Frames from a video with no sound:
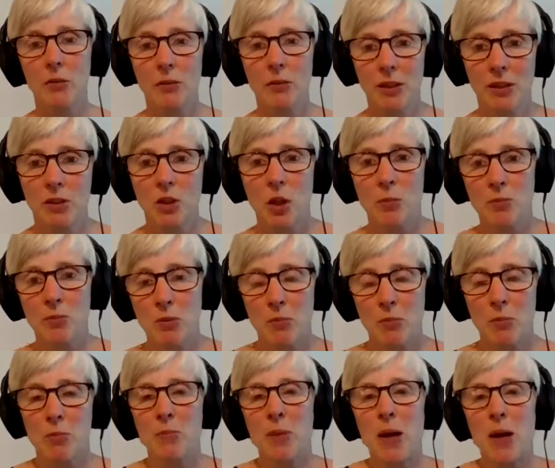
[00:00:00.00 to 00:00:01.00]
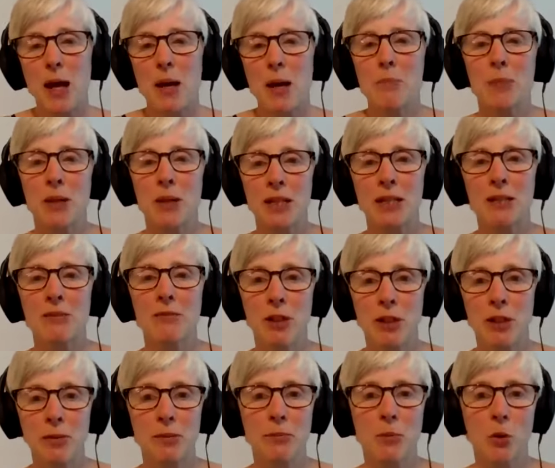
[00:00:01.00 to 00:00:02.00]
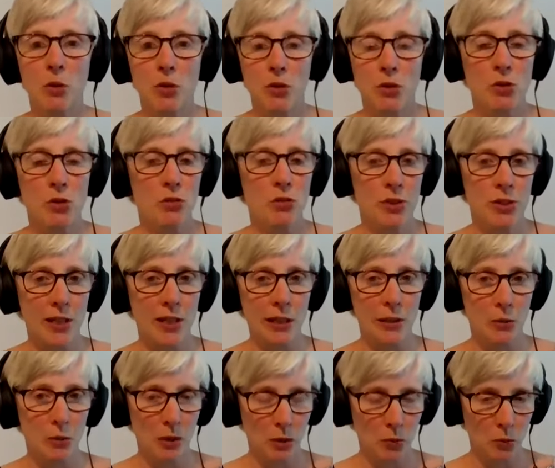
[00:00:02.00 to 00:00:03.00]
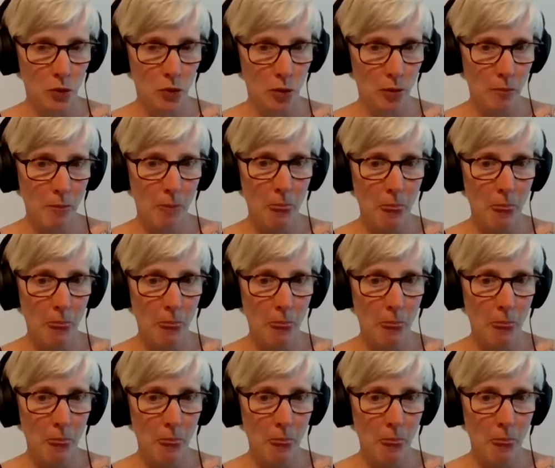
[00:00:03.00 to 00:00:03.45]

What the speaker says: had come to be really important during the Second World War: